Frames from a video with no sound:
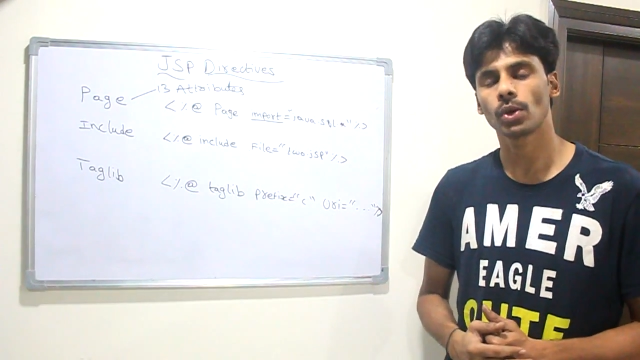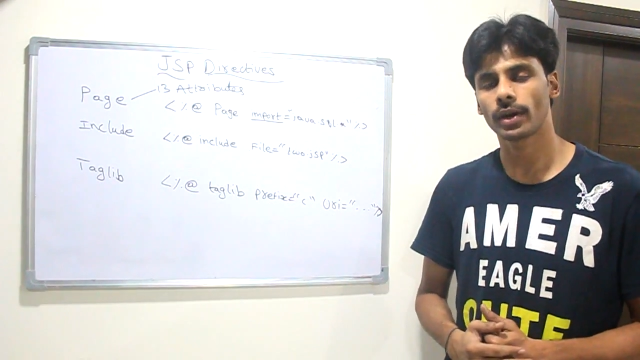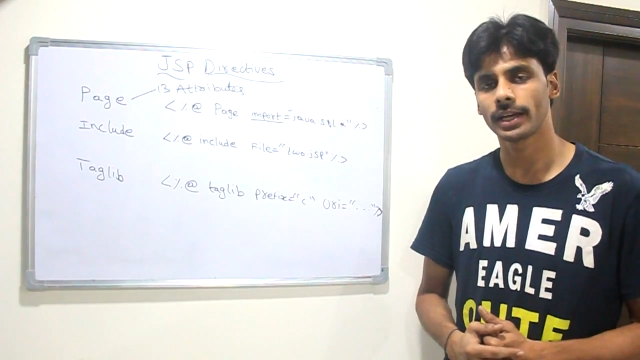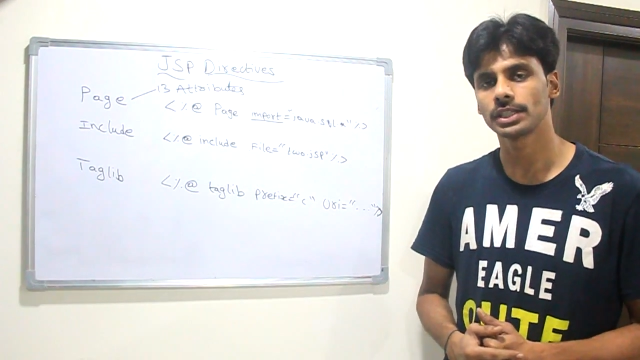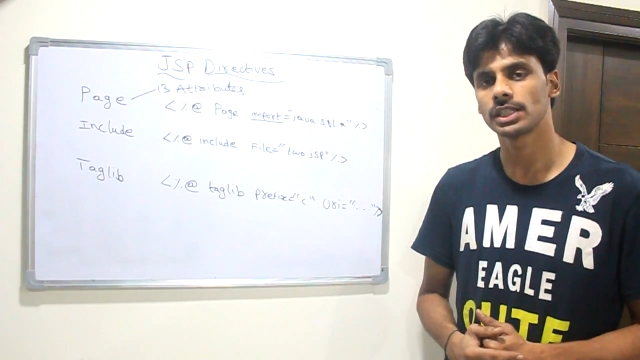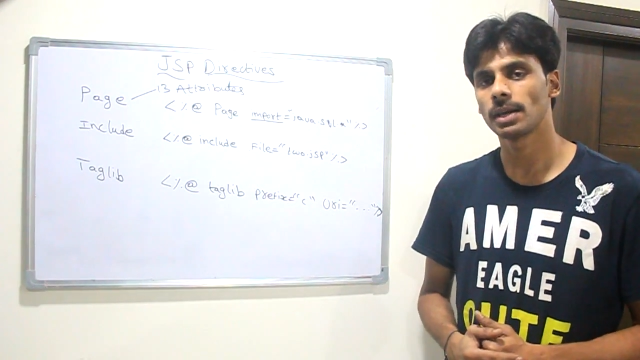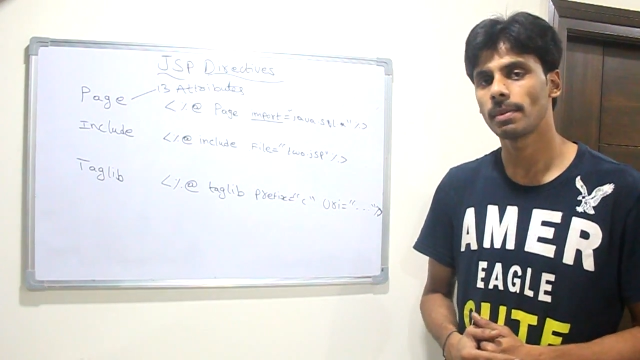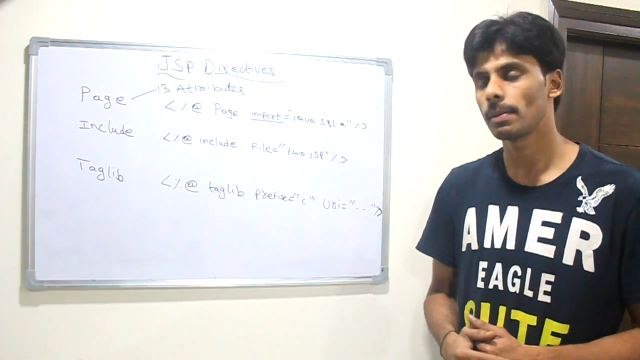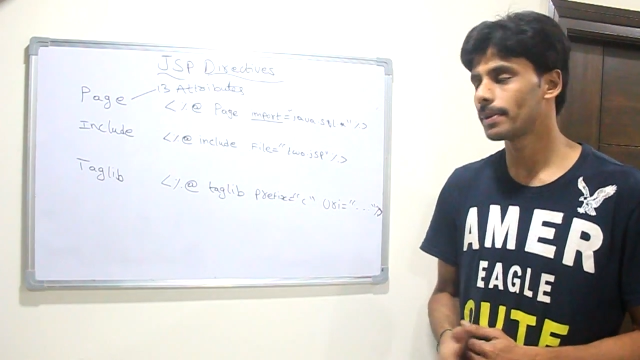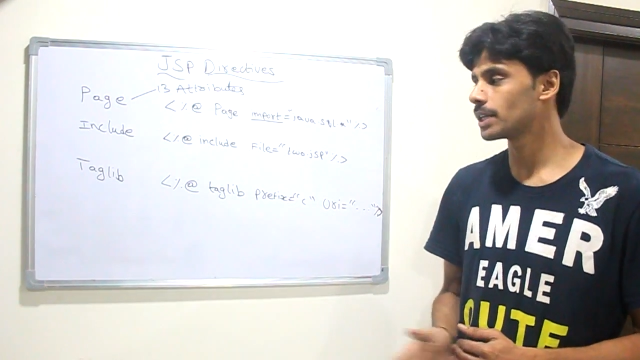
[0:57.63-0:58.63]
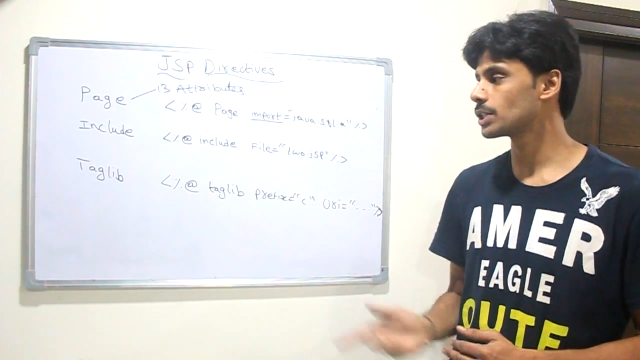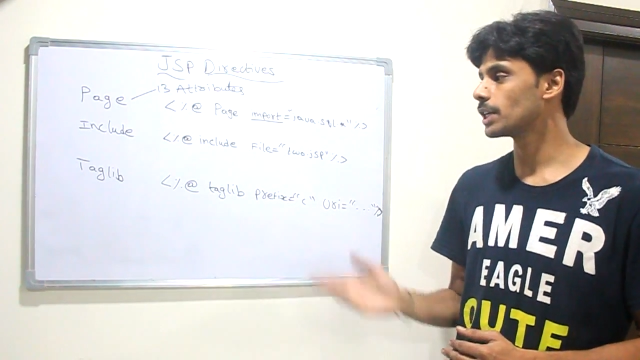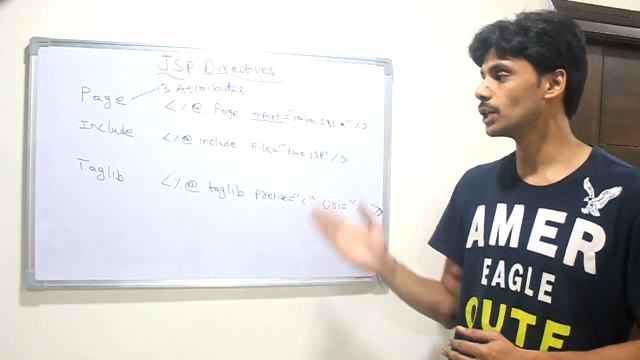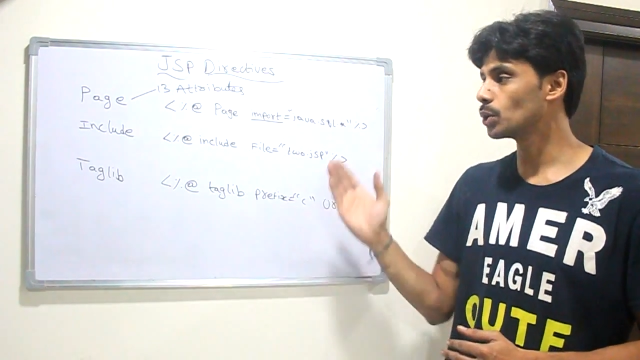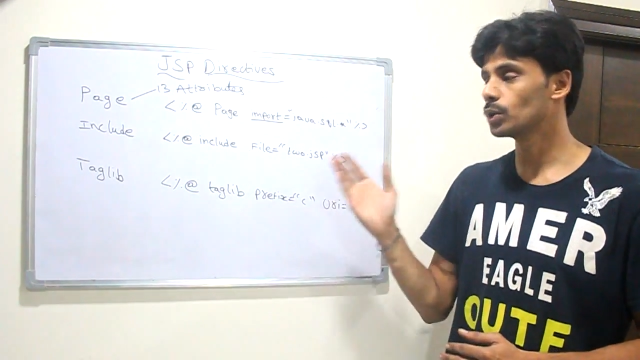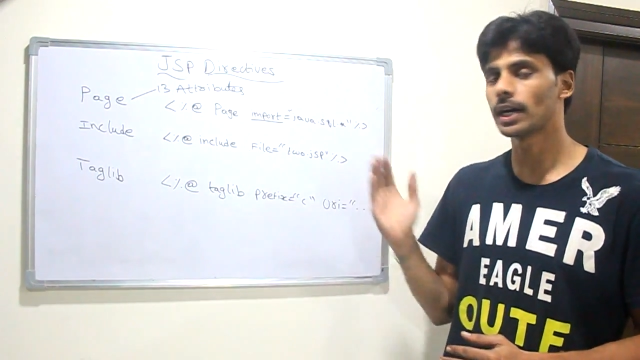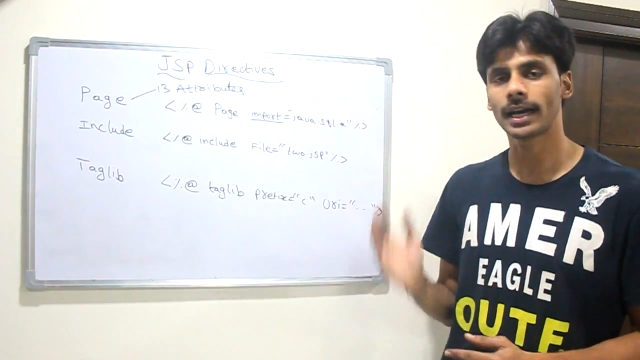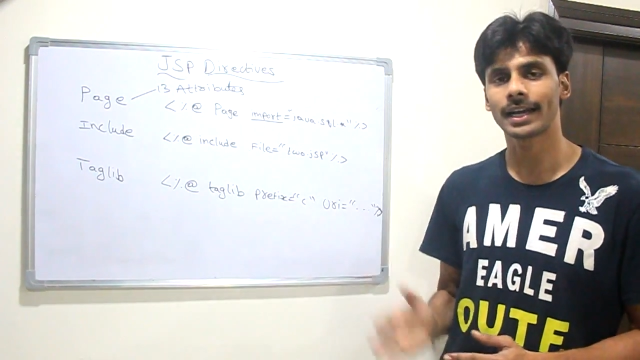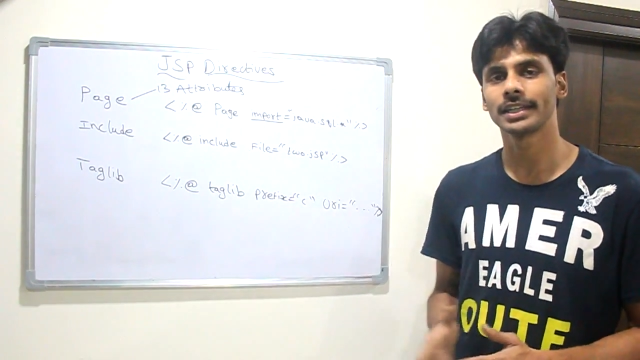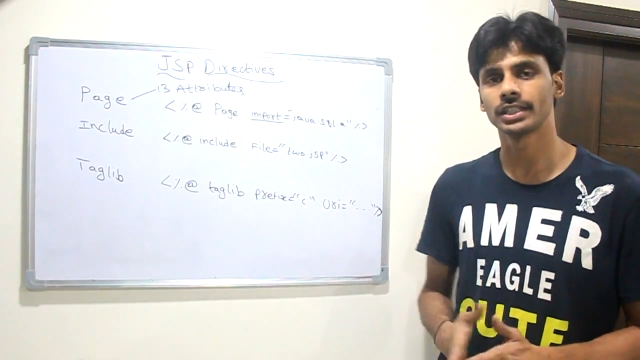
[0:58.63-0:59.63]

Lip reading: or a HTML page into the current